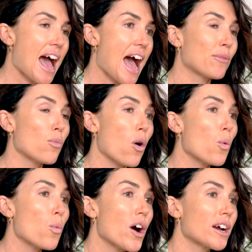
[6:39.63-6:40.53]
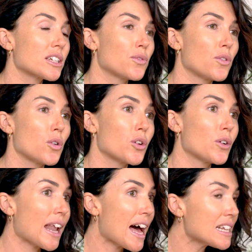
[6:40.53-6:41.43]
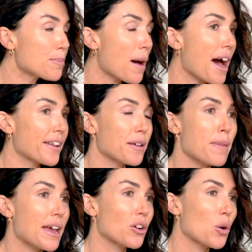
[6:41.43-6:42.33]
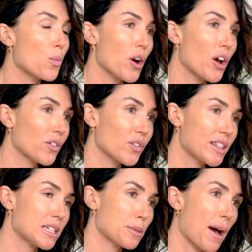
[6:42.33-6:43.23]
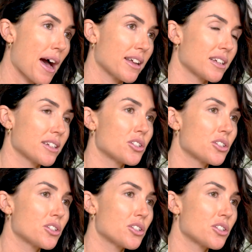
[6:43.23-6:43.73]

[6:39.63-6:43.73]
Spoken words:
and what worked for your last partner may not work for this partner.